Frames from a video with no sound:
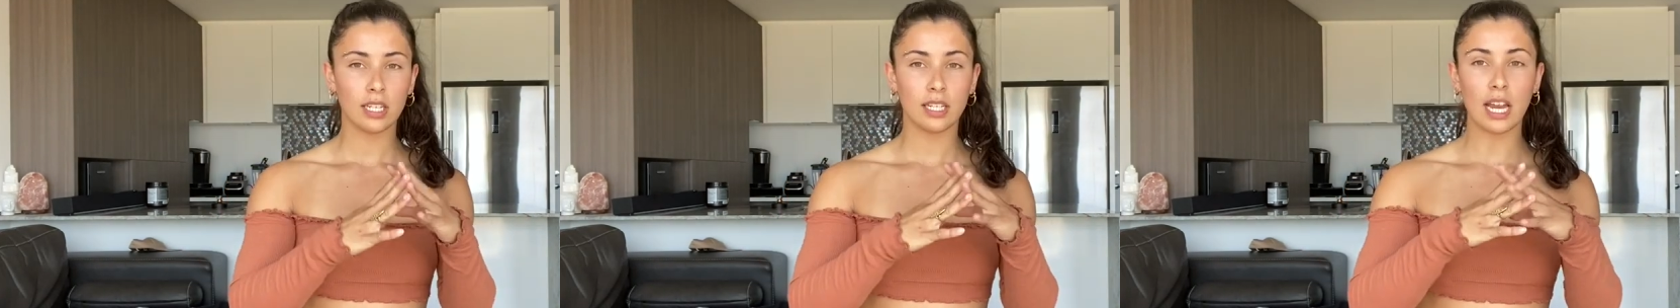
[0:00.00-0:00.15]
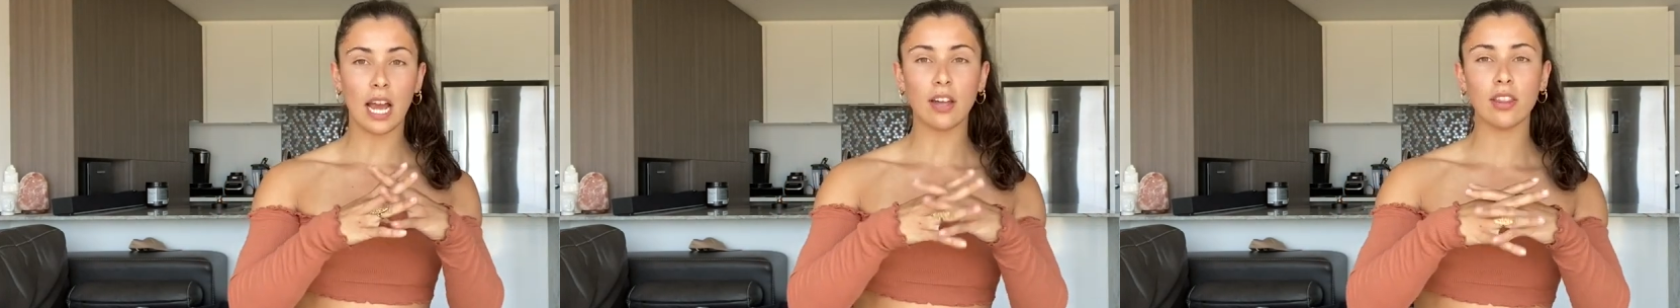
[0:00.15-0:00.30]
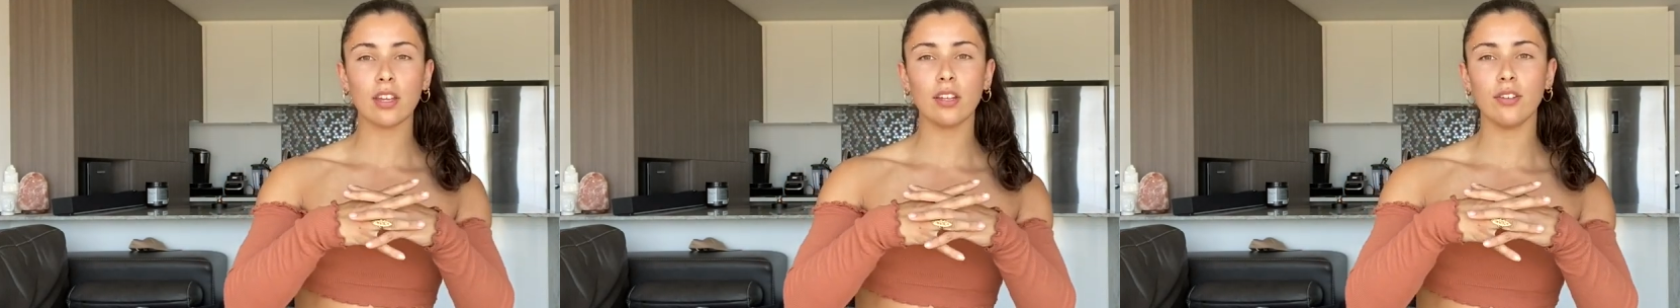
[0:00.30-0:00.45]

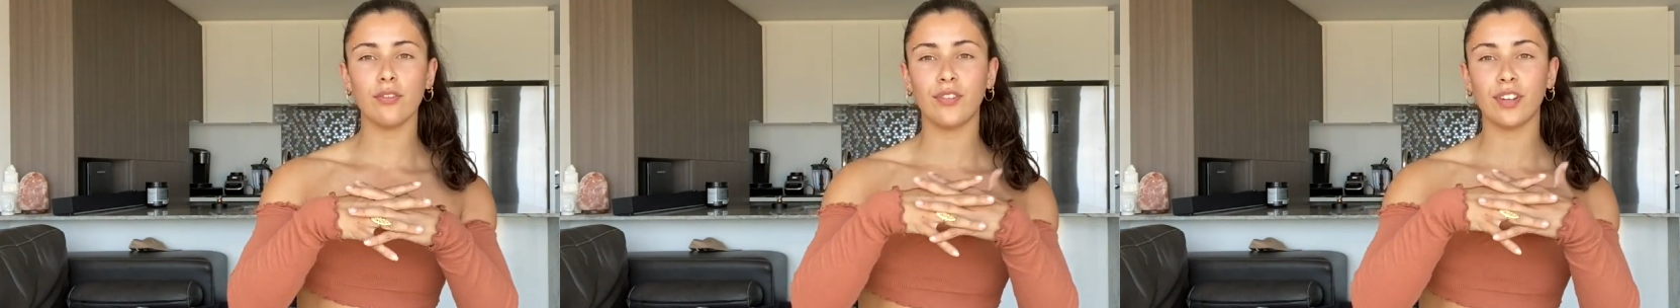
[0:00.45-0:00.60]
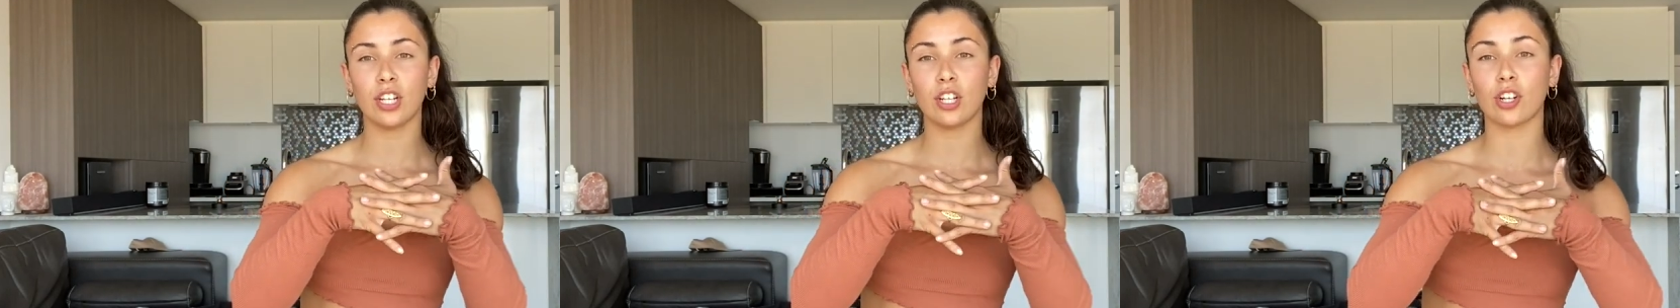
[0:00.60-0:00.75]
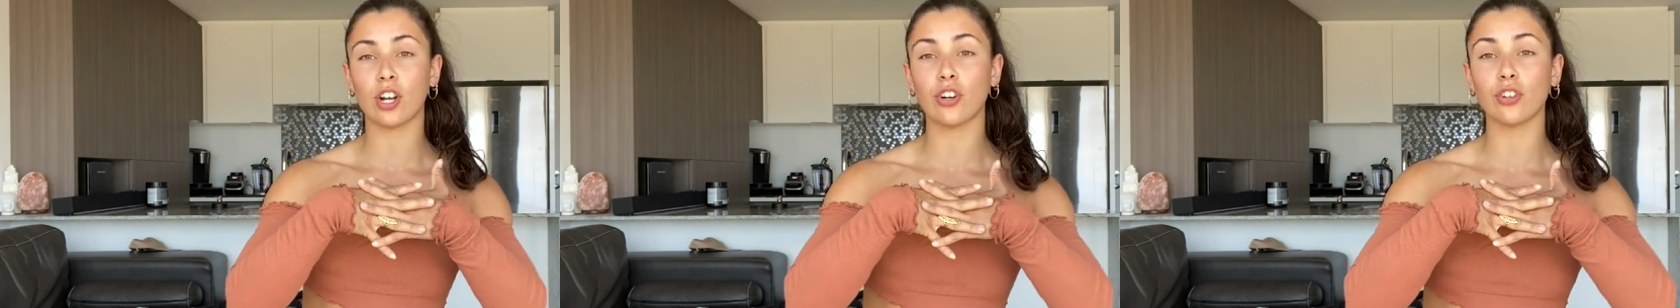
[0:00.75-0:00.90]
Now that you
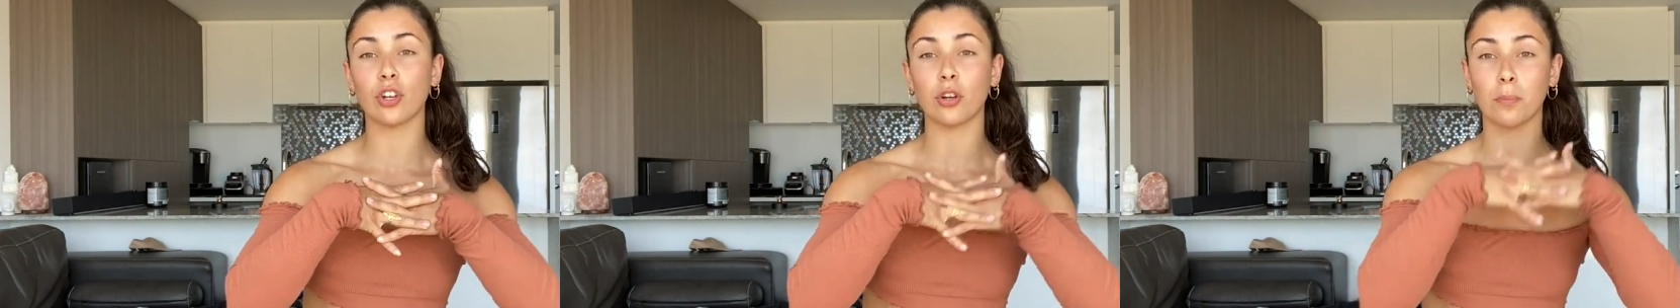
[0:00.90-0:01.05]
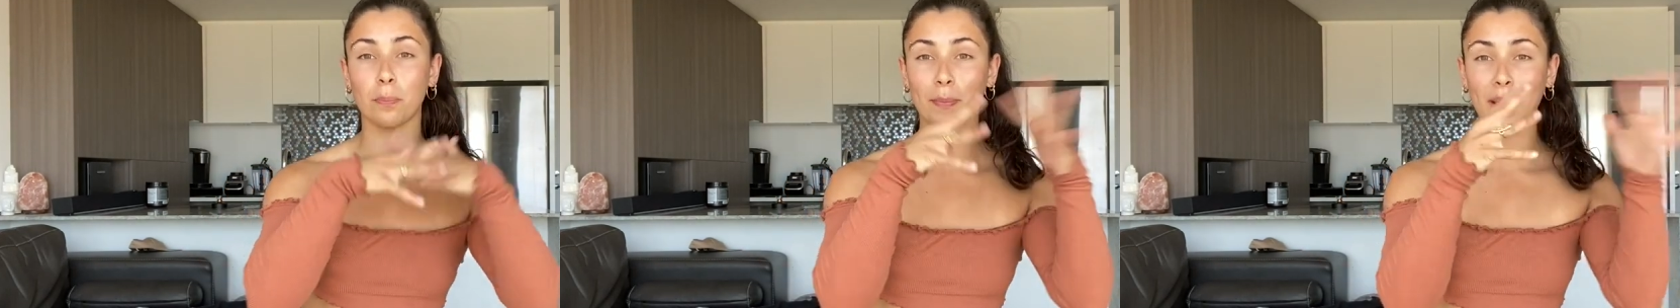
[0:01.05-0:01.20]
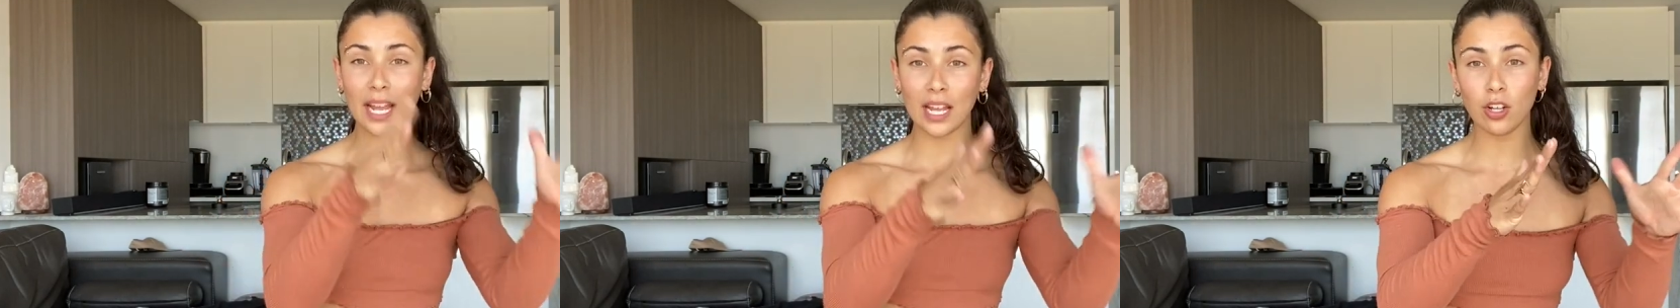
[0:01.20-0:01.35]
figured out your
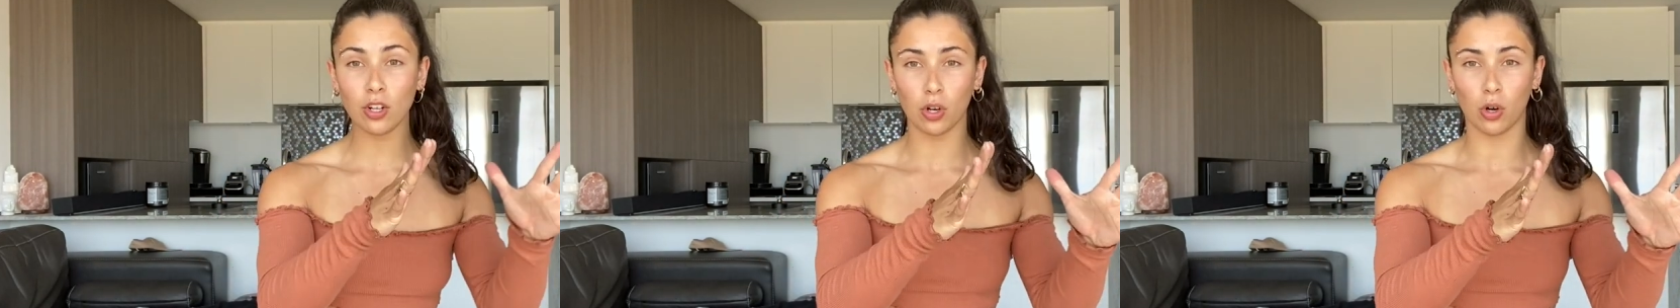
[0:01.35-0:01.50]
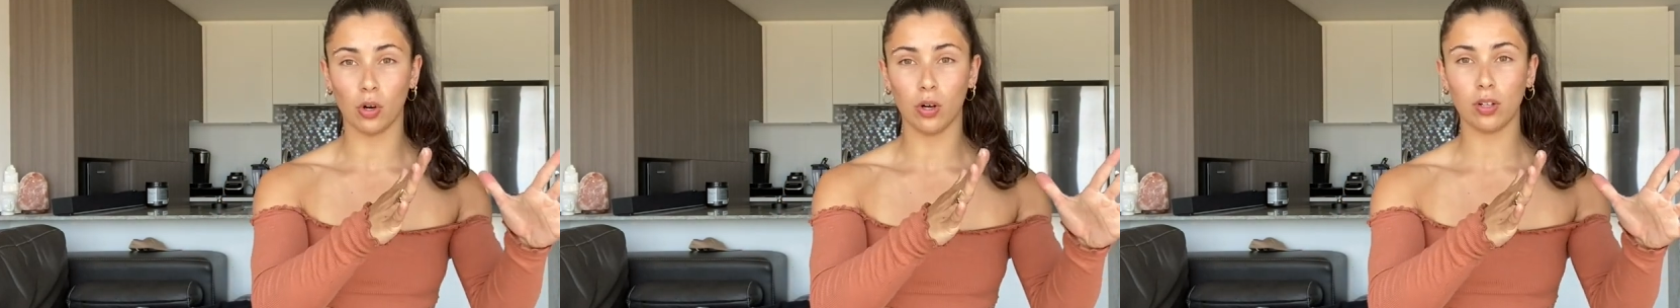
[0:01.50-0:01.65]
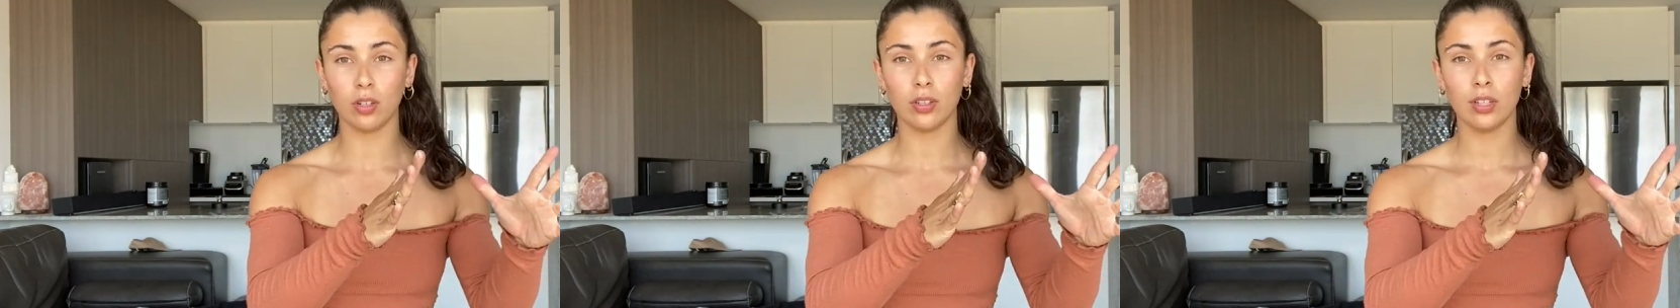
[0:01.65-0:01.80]
main
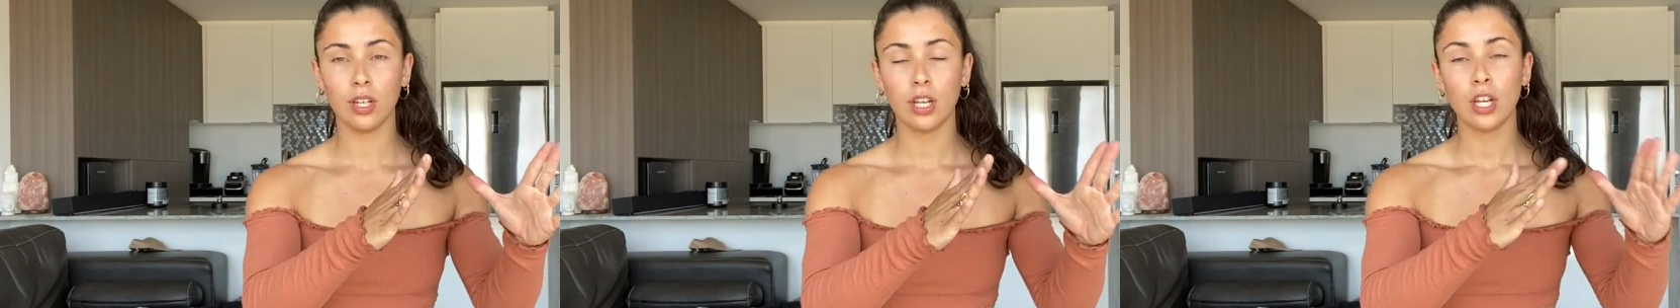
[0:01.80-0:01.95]
goal,